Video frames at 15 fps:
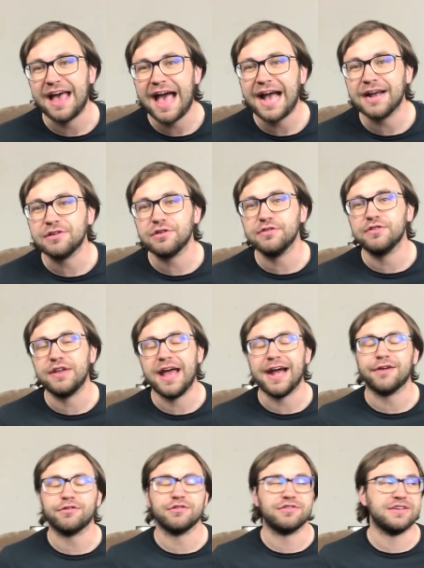actors and
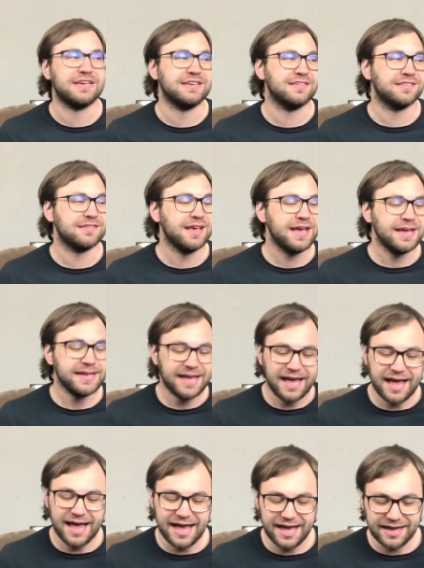actresses,
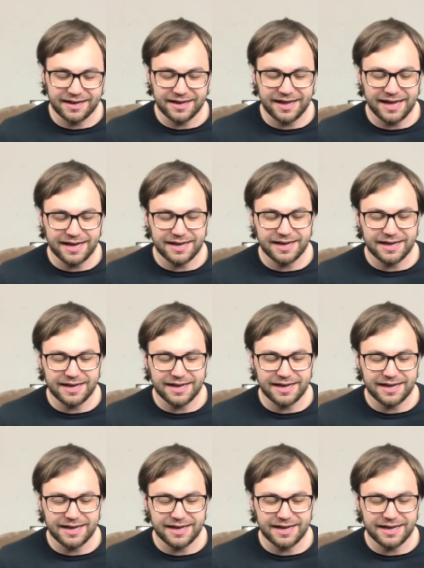and